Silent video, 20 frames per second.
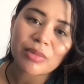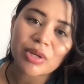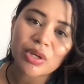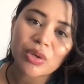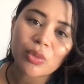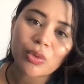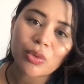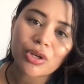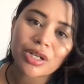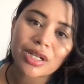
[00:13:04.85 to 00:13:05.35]

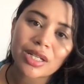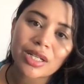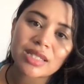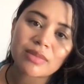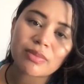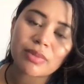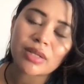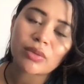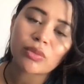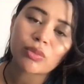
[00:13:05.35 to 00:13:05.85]
work has
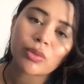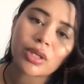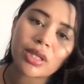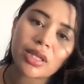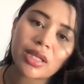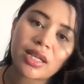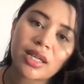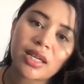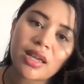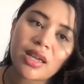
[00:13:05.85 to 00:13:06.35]
been
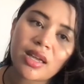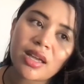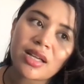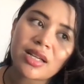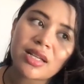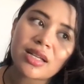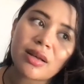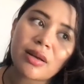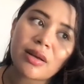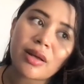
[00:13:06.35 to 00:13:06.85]
really
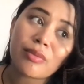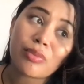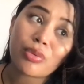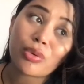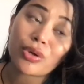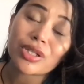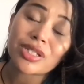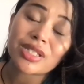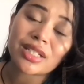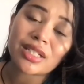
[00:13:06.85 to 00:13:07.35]

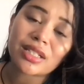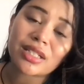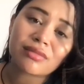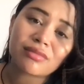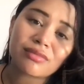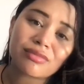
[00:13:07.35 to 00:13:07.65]
important